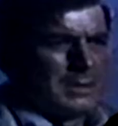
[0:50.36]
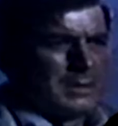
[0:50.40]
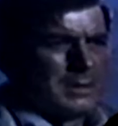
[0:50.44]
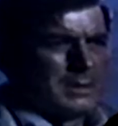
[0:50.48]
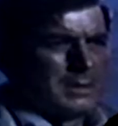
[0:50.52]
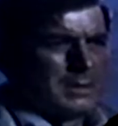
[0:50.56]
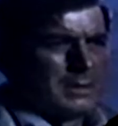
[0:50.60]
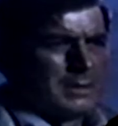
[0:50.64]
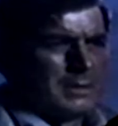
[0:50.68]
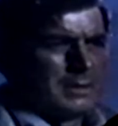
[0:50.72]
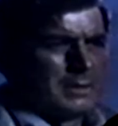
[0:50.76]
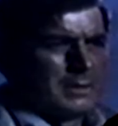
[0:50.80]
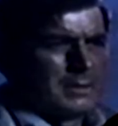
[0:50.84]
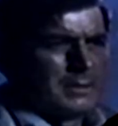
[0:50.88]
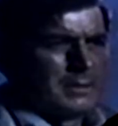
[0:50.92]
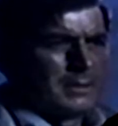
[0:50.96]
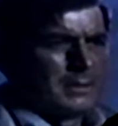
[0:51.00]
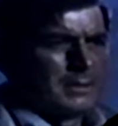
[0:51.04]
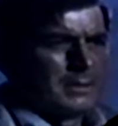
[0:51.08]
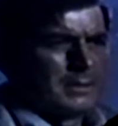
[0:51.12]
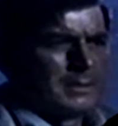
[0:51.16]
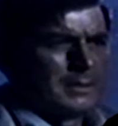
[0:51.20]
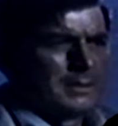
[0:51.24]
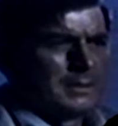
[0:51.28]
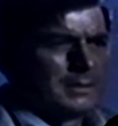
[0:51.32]

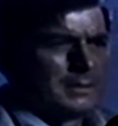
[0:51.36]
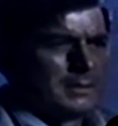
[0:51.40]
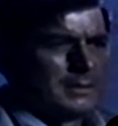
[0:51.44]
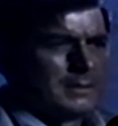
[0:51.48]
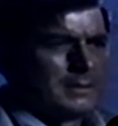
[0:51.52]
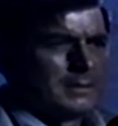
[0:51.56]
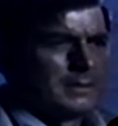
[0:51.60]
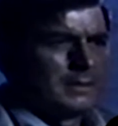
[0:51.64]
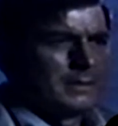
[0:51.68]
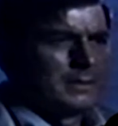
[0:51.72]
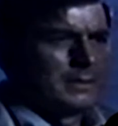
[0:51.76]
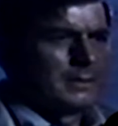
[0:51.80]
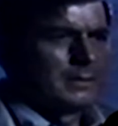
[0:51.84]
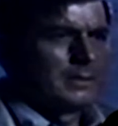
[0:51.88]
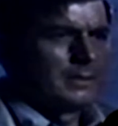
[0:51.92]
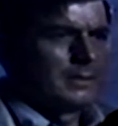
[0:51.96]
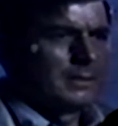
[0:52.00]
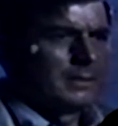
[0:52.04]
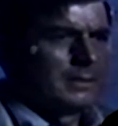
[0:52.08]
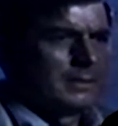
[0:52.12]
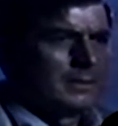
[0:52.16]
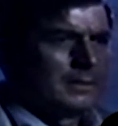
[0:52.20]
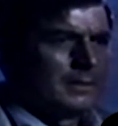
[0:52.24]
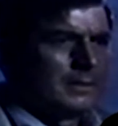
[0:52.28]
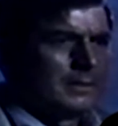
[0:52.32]

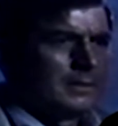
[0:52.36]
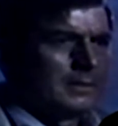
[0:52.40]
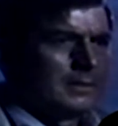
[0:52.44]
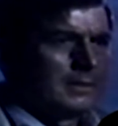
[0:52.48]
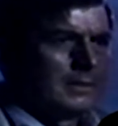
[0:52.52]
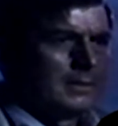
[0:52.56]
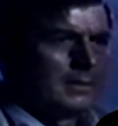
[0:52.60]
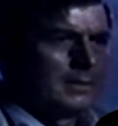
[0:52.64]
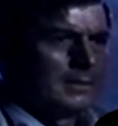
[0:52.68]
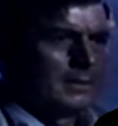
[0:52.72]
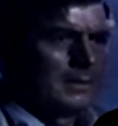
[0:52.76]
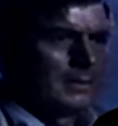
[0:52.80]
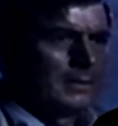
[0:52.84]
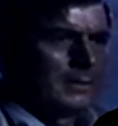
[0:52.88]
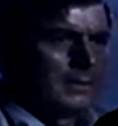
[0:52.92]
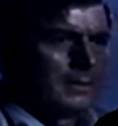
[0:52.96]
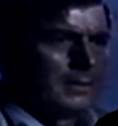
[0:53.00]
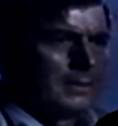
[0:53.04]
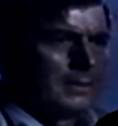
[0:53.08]
The person shown says nothing.